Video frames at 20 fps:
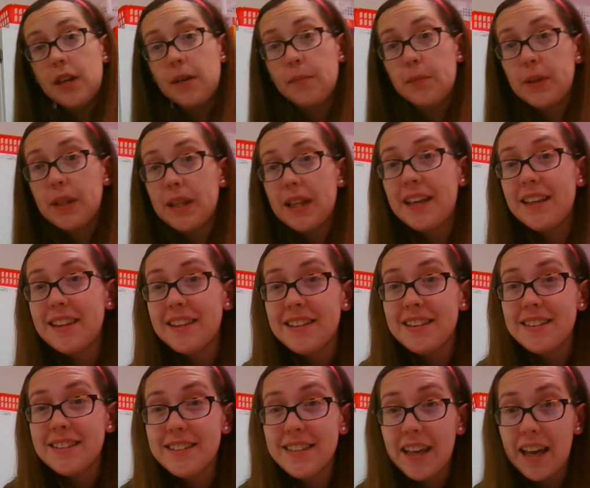can play
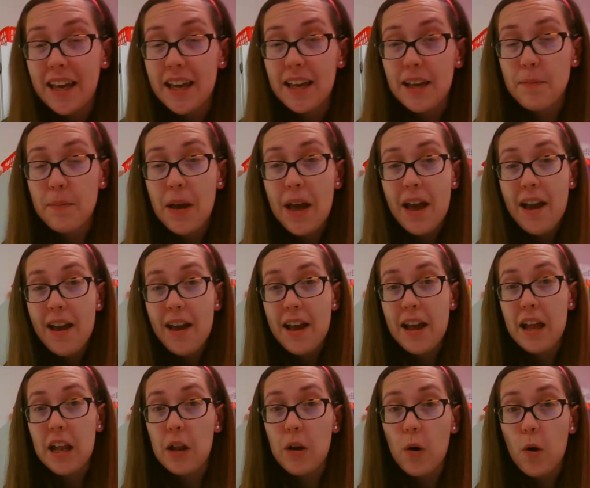this game
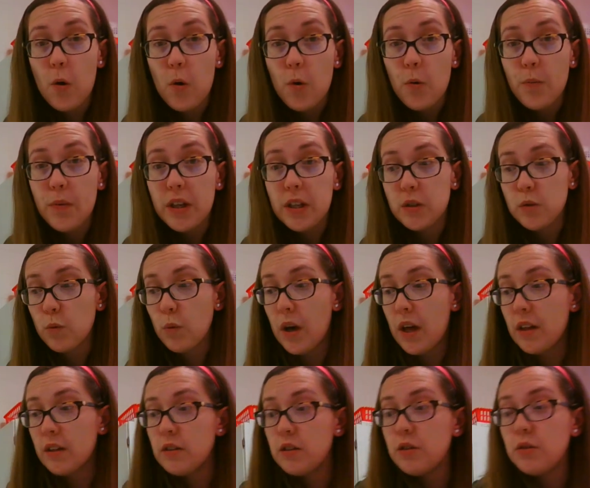at home as
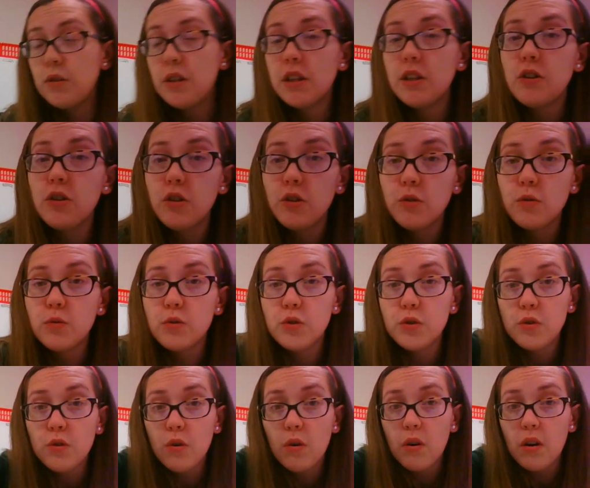well. You can use
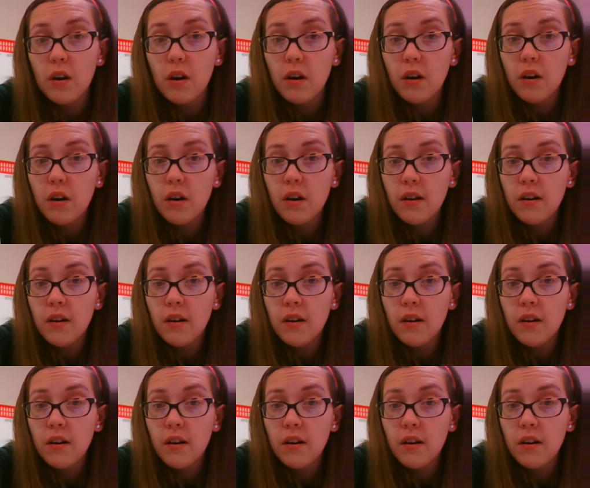your